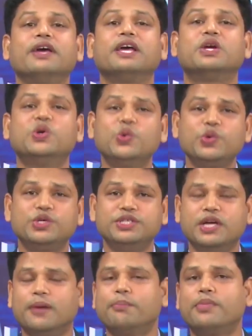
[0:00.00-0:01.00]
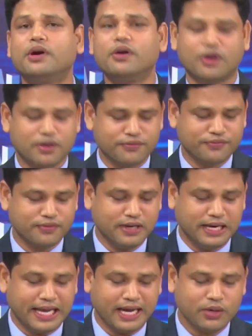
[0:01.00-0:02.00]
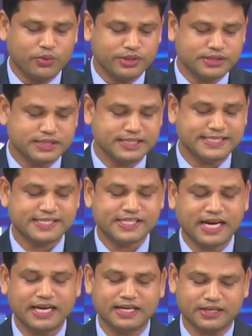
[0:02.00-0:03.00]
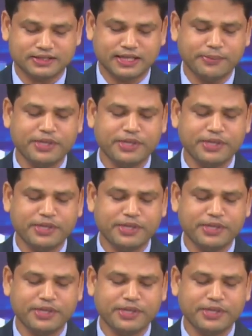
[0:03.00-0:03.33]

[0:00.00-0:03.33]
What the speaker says: a good number of language standards.